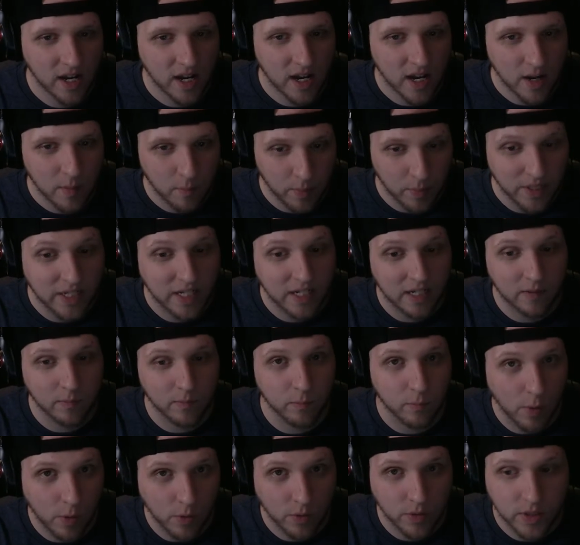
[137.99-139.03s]
But to get
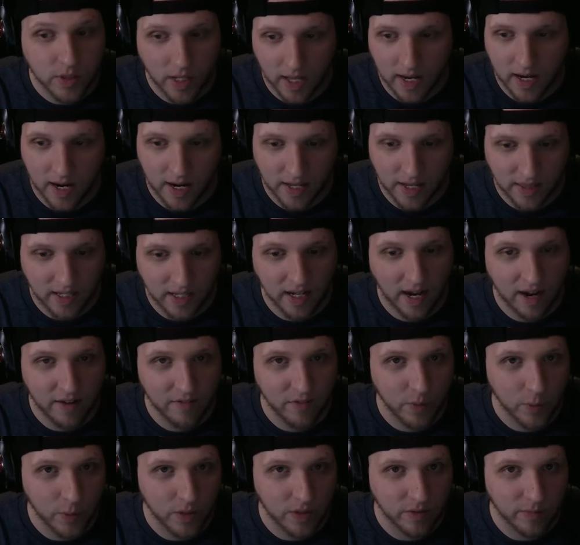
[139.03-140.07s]
most, I think every
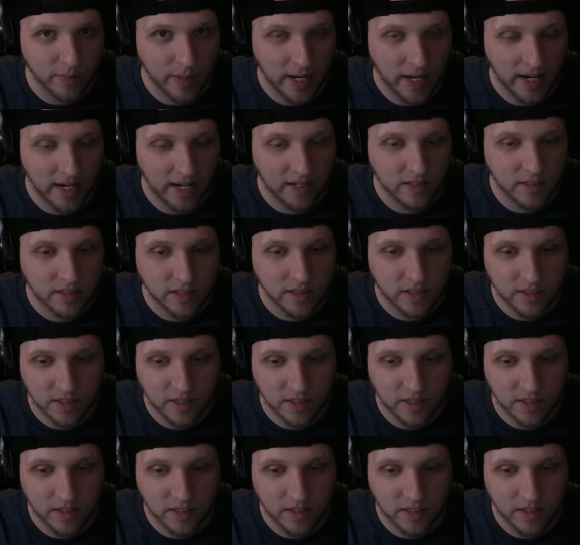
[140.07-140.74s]
one of my aunts